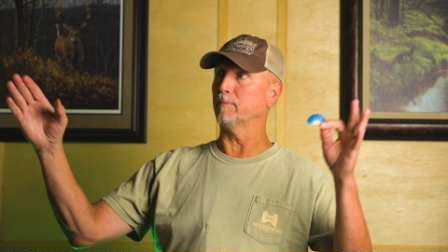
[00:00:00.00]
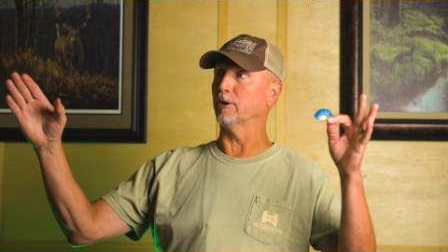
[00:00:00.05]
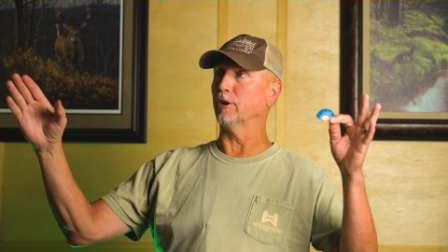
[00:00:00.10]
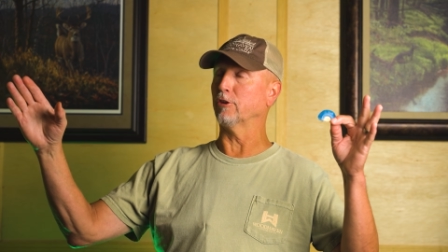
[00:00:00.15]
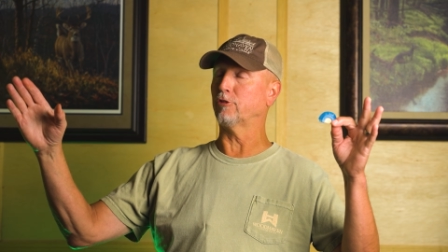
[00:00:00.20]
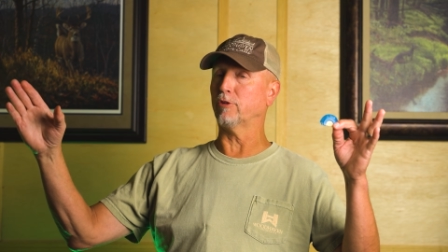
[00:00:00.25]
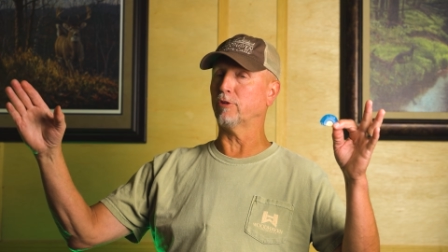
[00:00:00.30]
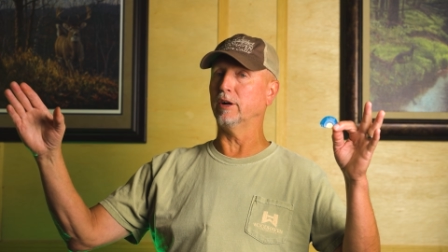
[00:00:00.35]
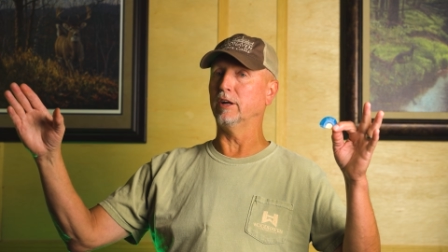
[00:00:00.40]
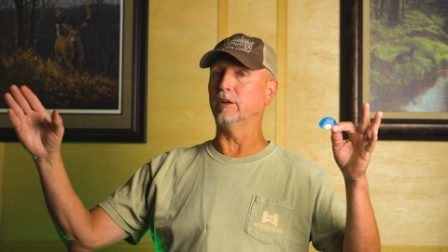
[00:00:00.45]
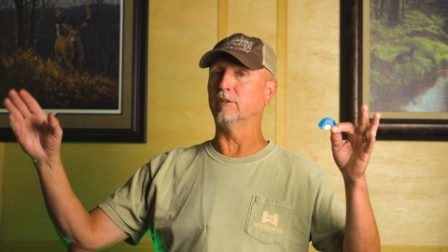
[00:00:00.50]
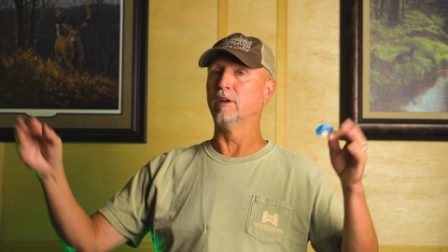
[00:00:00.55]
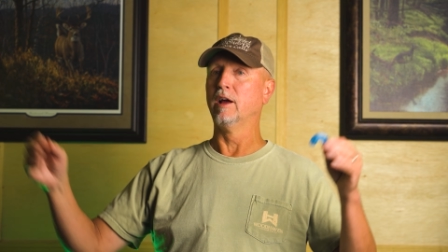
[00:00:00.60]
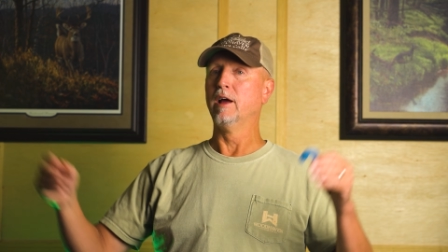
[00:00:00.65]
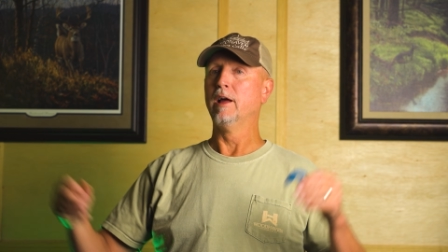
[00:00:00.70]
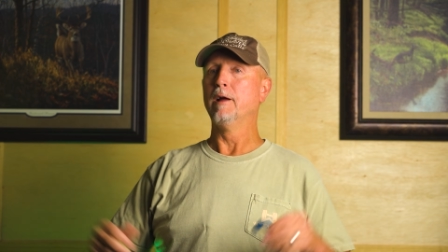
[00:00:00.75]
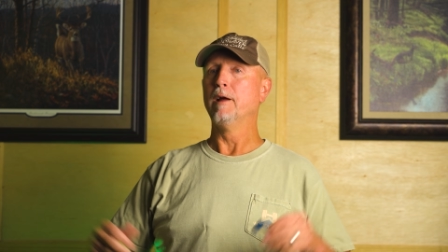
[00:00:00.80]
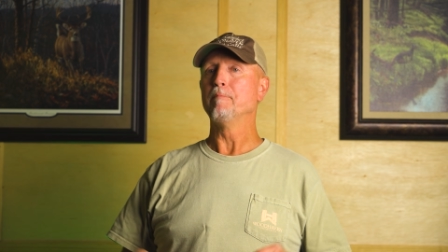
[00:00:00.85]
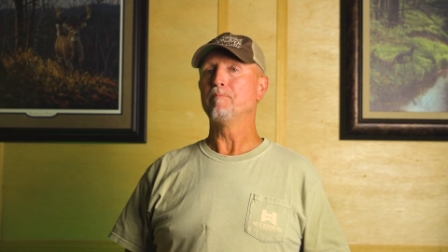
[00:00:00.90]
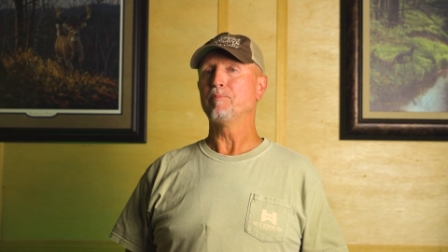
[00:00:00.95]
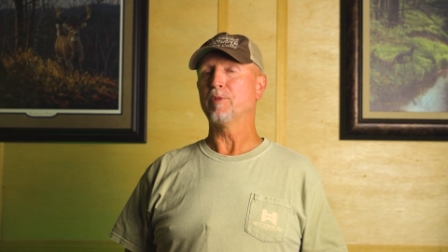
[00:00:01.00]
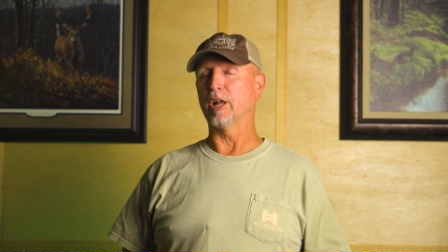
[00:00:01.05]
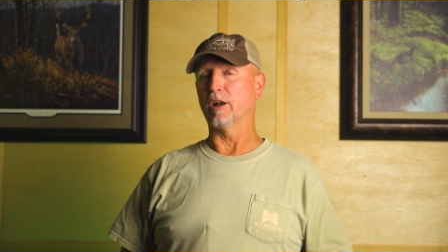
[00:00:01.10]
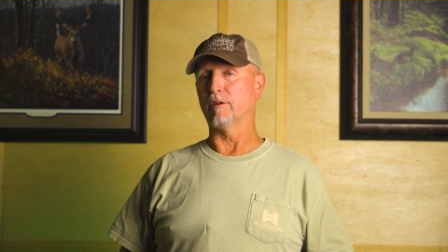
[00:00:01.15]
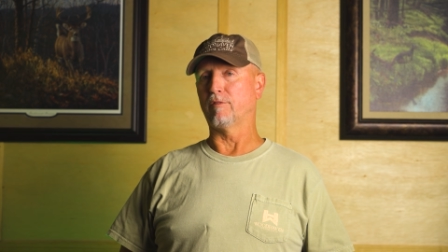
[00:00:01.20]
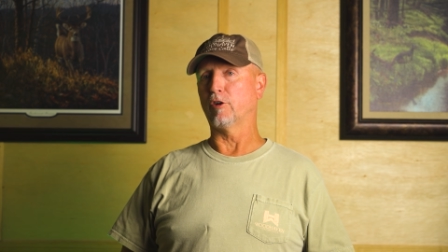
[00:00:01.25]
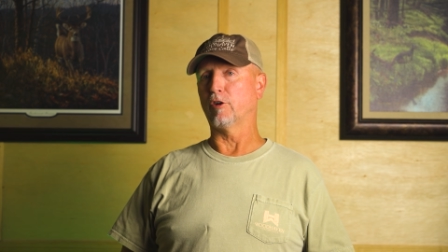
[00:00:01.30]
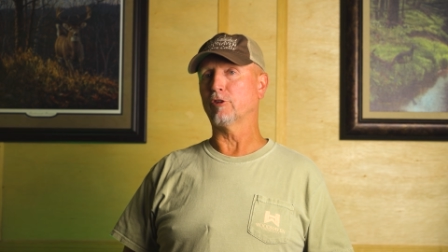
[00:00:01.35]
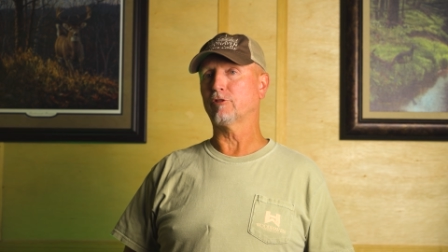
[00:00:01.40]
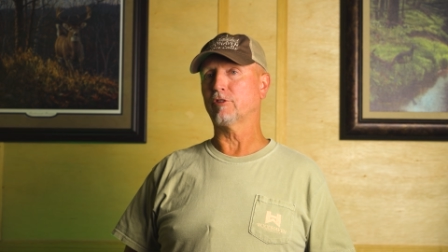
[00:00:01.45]
in the trees. And the
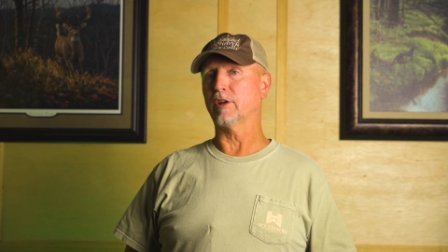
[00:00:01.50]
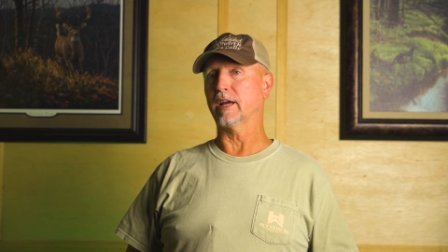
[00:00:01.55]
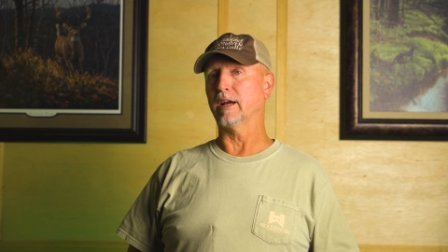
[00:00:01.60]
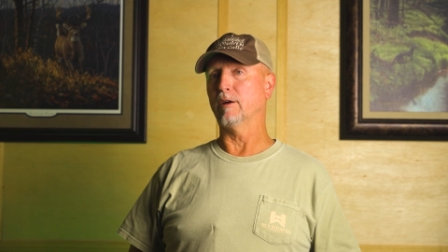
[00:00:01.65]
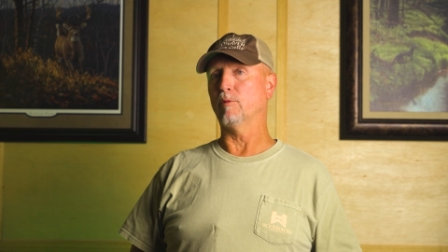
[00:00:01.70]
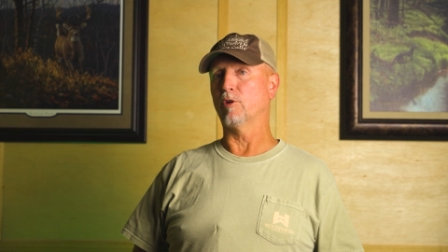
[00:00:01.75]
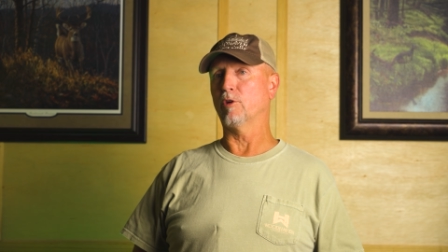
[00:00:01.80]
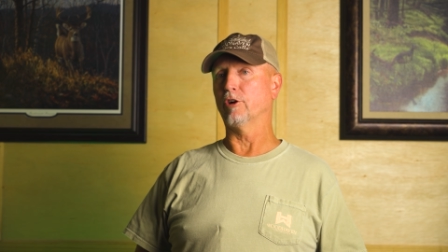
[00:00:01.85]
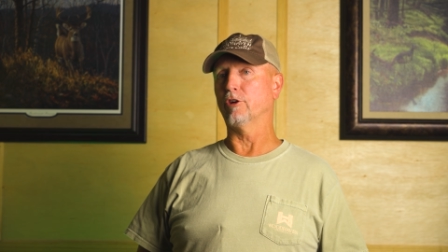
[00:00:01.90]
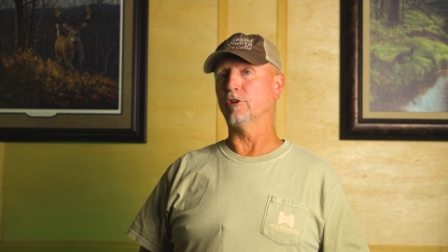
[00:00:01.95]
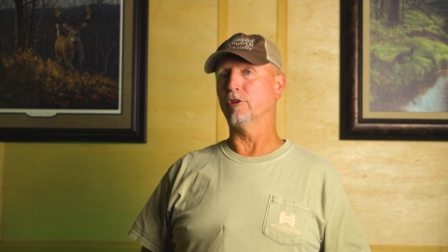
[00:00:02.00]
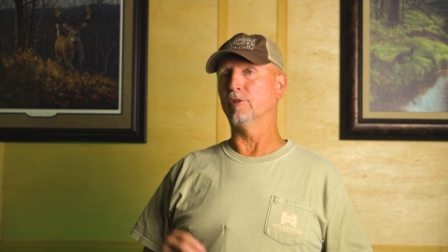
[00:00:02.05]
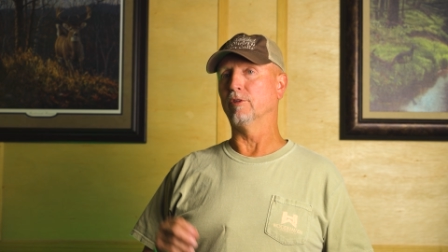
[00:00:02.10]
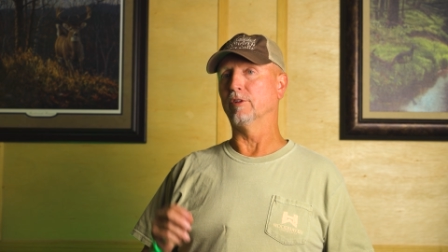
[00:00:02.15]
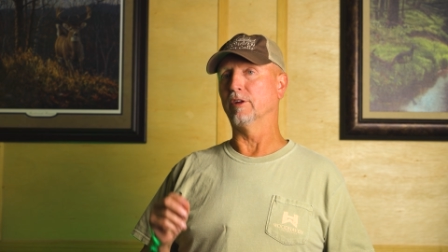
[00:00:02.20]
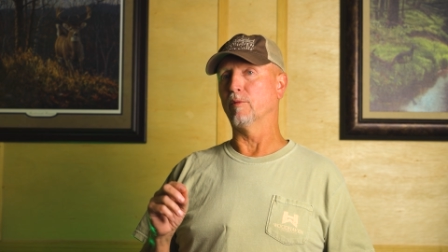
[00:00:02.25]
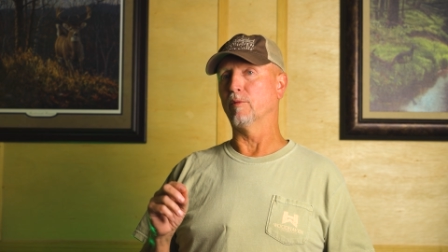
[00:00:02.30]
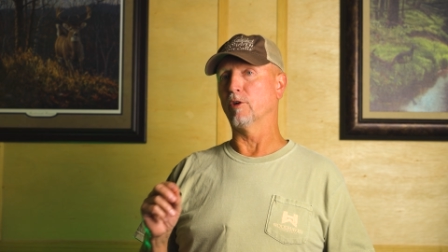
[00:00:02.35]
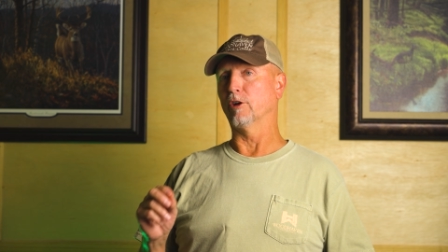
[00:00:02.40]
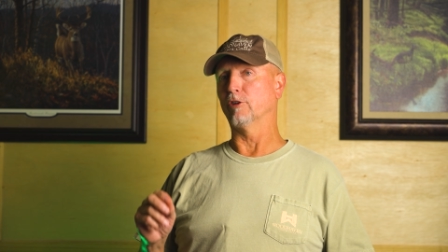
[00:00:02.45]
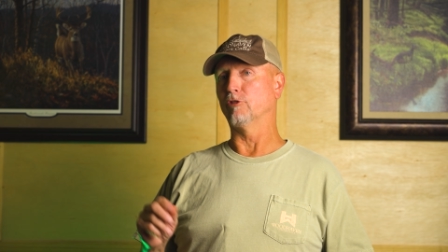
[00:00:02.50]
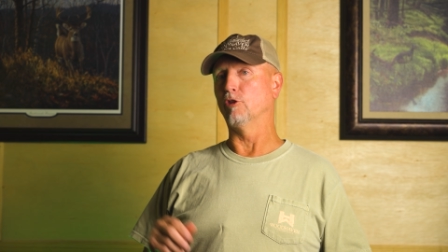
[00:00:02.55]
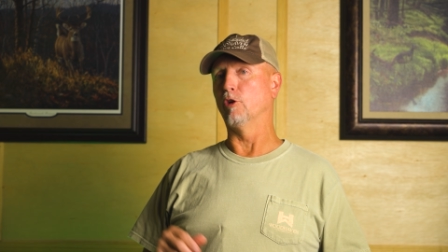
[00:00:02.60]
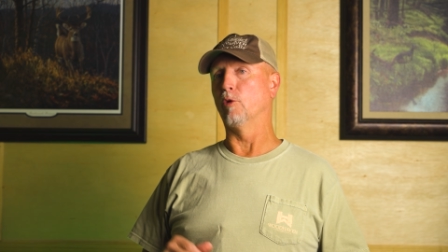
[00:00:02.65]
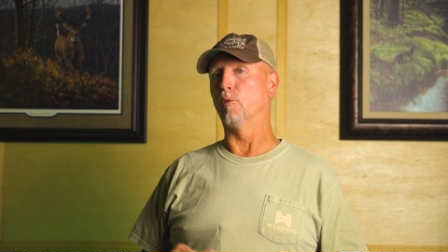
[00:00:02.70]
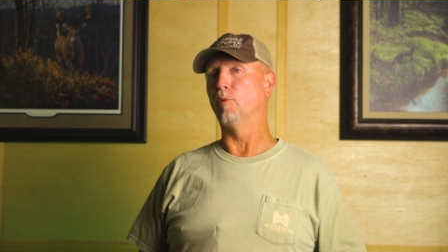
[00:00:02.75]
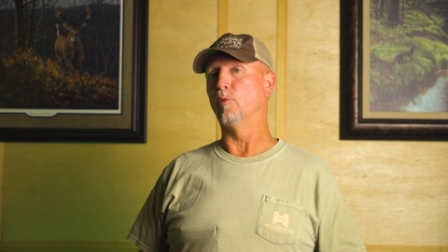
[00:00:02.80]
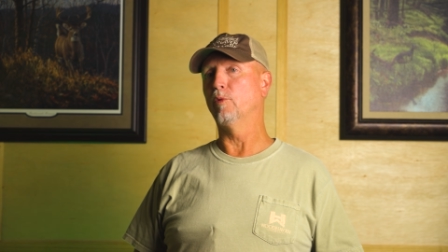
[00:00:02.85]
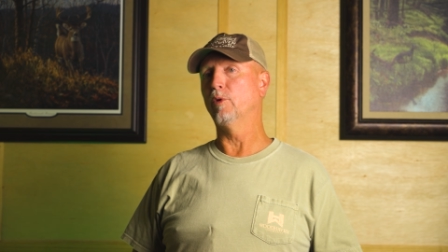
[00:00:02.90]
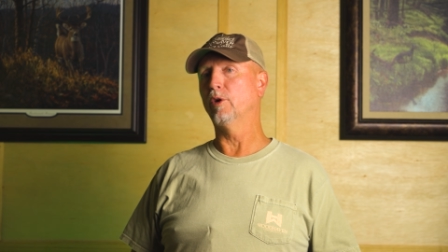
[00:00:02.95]
first thing they want to do is they want to do a
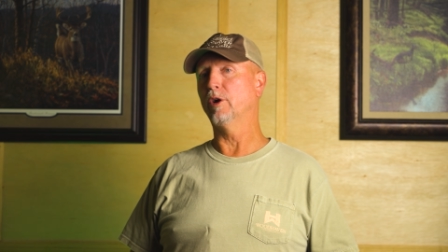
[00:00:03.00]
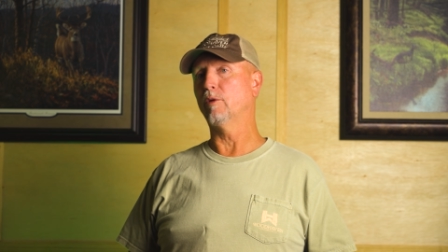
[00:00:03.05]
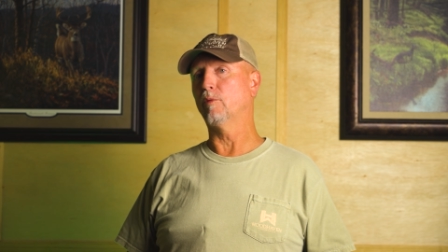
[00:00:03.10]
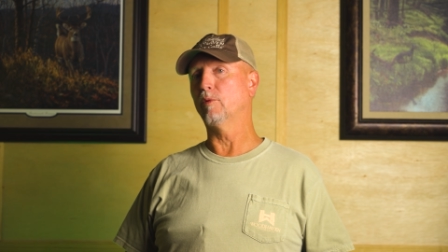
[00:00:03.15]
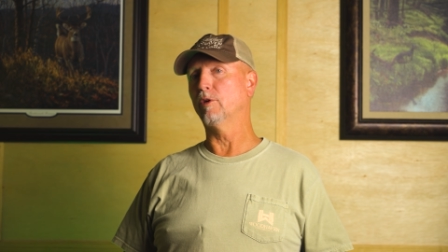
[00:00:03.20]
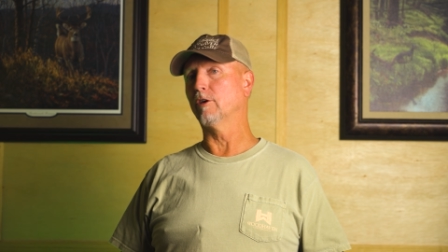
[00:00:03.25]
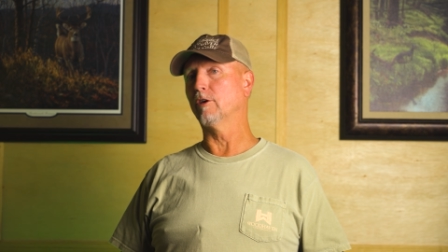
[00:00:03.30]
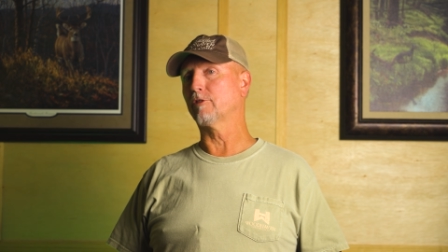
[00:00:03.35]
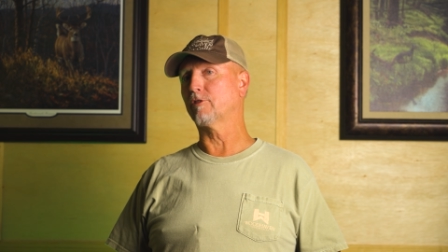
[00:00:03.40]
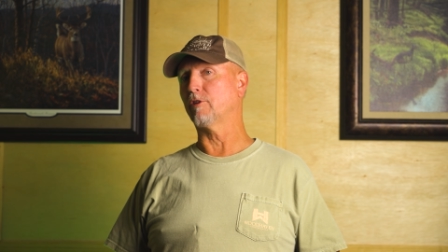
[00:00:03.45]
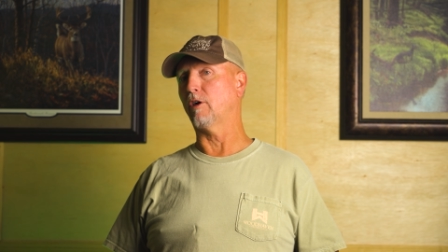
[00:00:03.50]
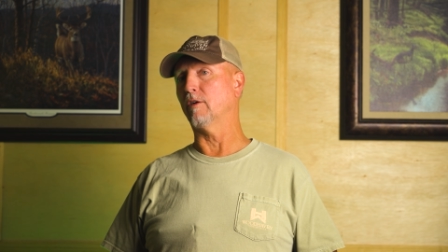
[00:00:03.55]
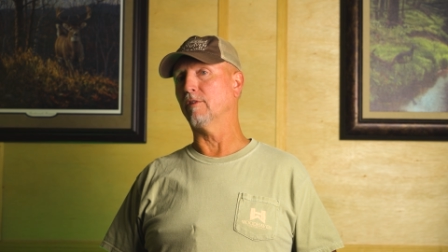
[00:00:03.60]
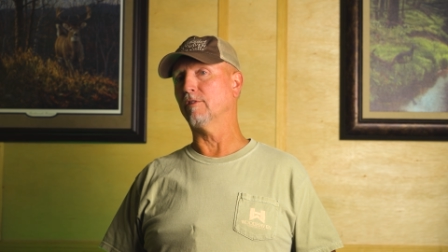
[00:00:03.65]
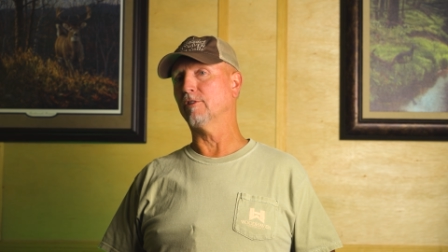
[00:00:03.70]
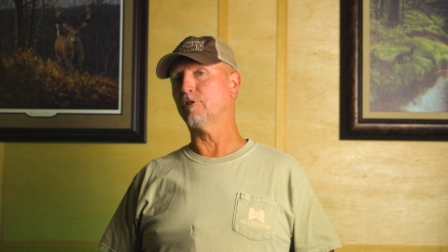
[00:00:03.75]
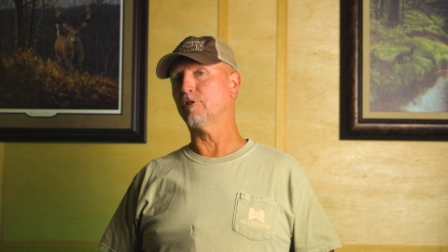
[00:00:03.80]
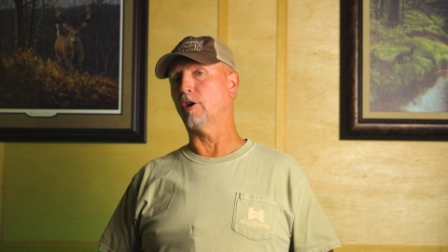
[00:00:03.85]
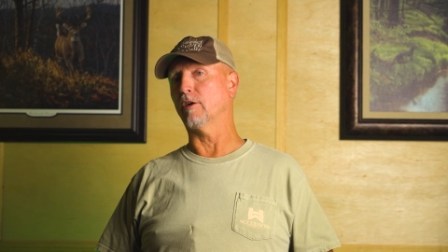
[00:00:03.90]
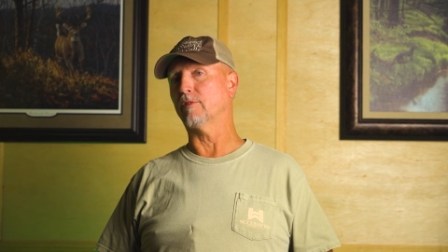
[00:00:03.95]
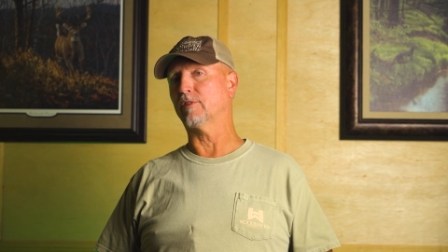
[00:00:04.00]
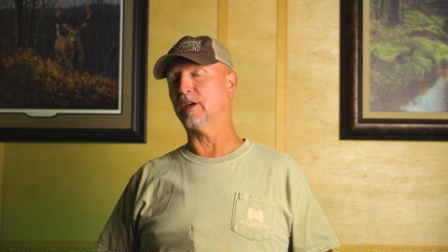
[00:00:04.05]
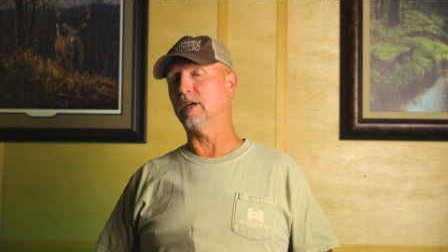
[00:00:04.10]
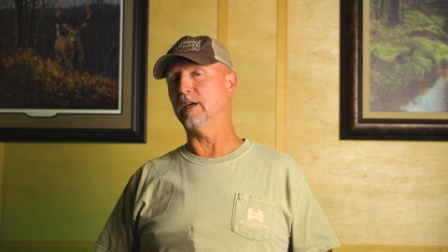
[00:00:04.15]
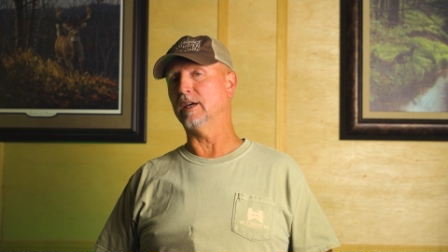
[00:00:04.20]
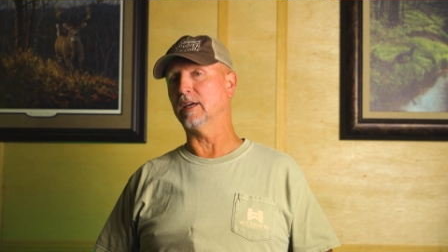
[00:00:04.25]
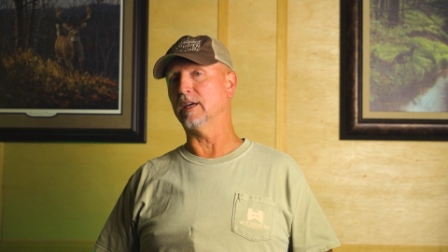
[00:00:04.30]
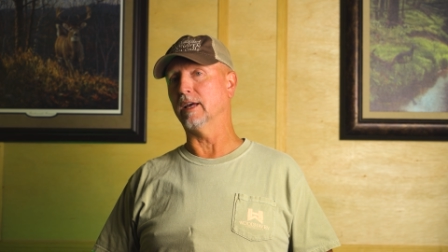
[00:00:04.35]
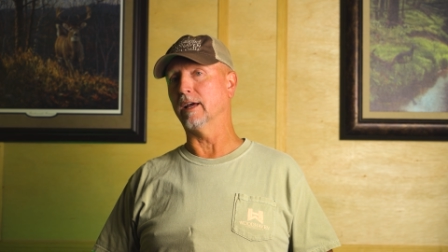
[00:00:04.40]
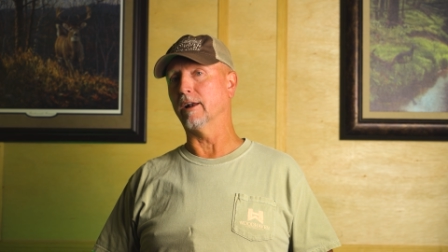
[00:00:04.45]
real soft
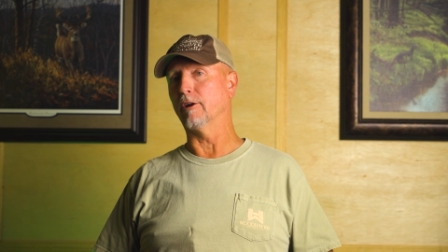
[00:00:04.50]
KeeKee.